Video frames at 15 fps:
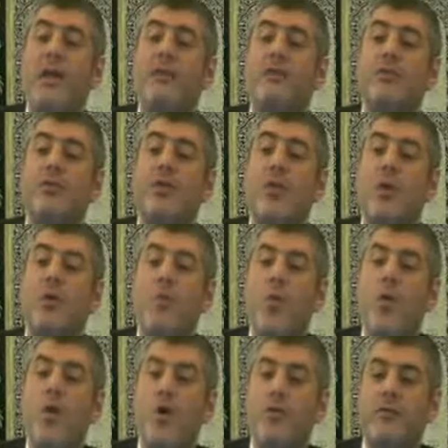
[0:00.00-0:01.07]
end to your
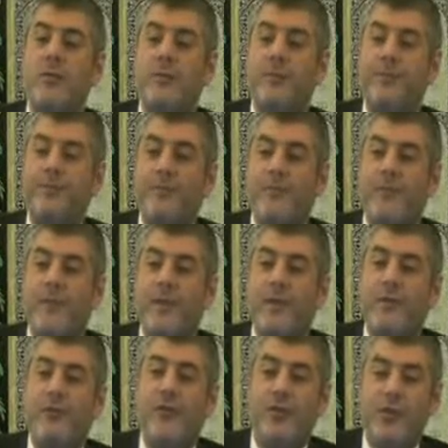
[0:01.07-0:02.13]
reward
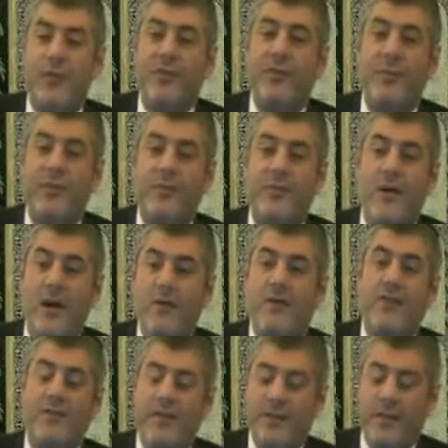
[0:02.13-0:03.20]
for this mitzvah of
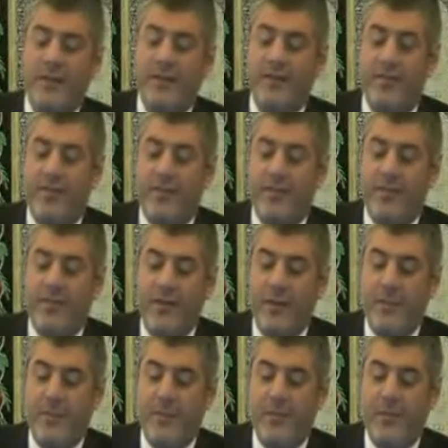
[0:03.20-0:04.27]
visiting the
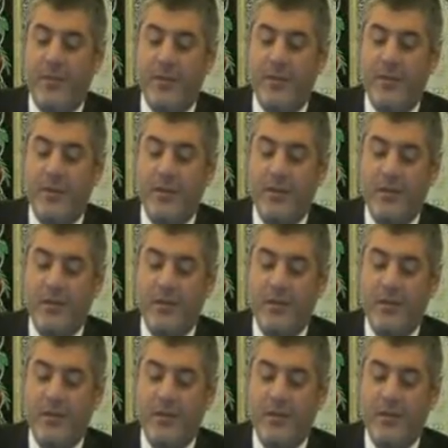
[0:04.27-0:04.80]
sick person.